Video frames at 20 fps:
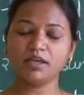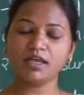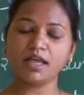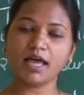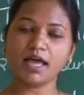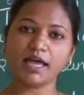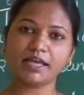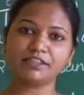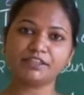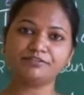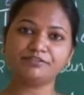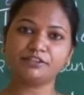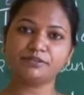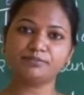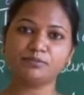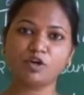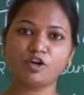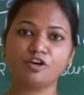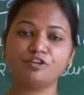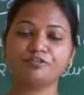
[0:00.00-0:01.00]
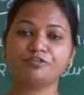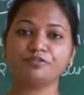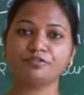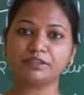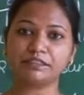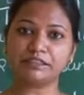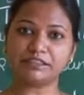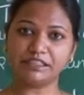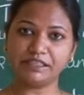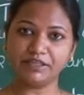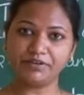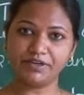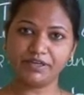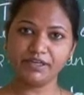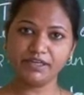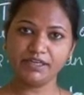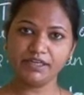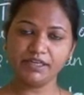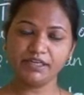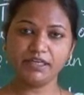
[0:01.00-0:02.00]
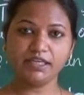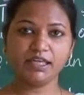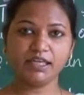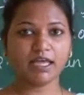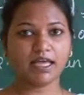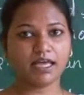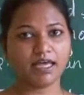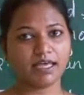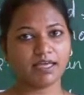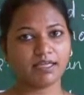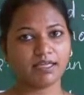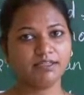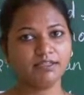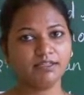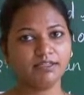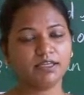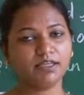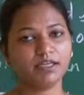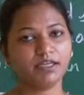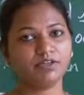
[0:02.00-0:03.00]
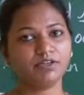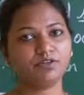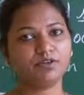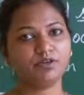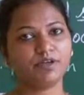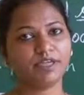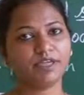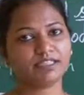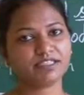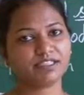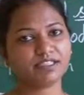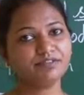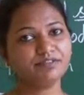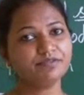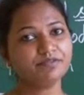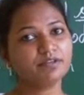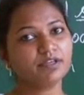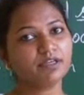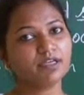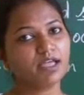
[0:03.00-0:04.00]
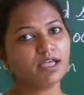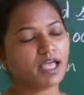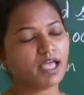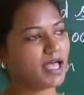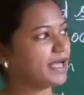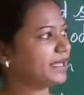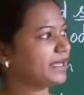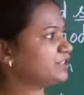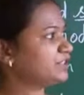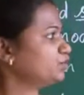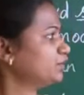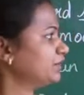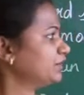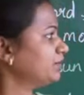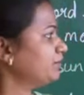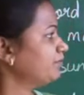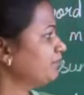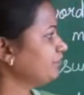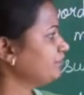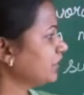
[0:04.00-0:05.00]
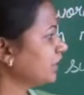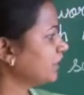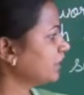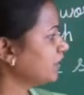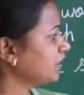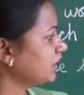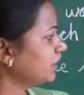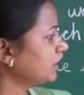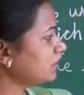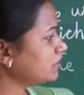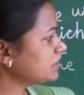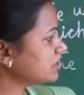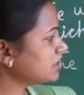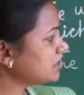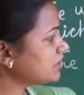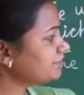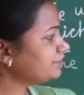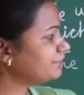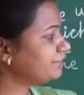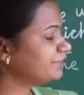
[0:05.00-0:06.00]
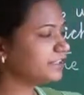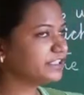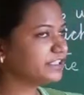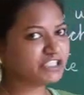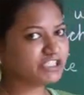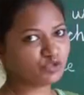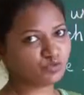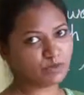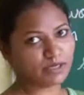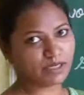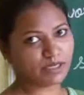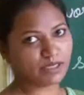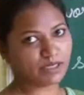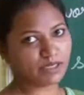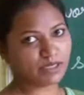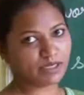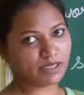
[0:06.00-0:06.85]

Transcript: adverb of degree and interrogative adverb. Now see the first one,